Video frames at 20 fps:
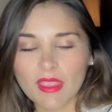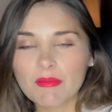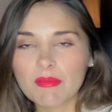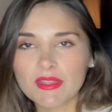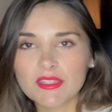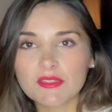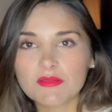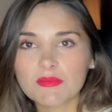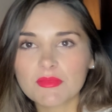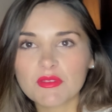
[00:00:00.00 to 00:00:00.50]

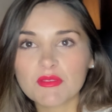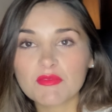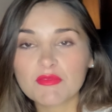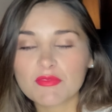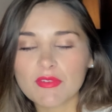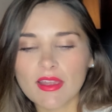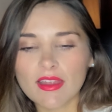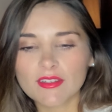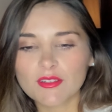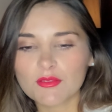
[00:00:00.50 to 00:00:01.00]
Imagine being
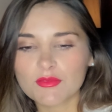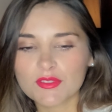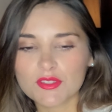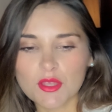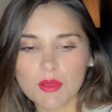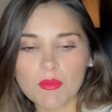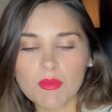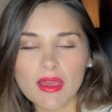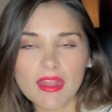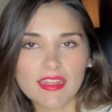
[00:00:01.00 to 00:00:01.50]
fan of
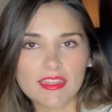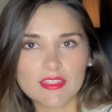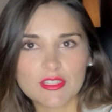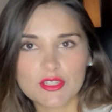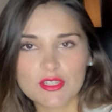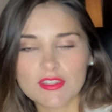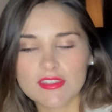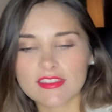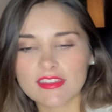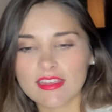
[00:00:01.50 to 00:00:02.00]
someone
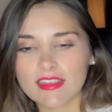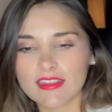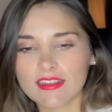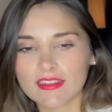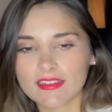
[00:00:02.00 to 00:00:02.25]
and just uh,